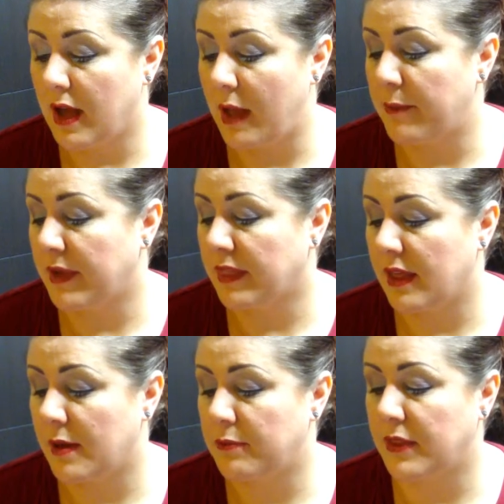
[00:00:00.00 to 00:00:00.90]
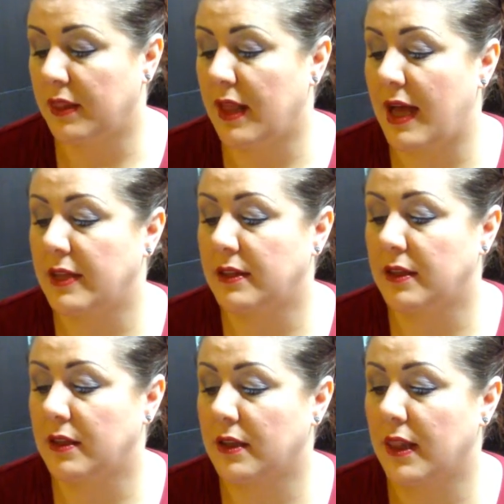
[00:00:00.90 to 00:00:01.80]
I picked up the
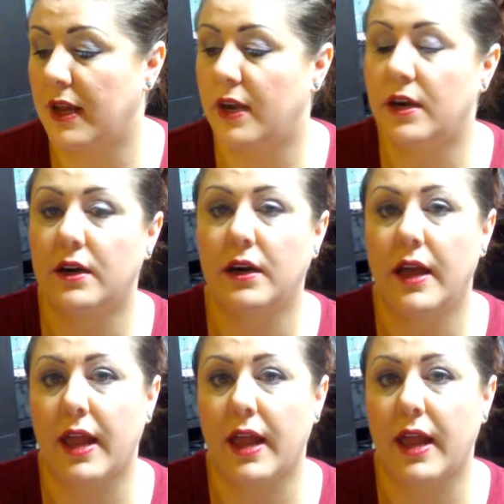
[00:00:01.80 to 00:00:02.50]
Light Clear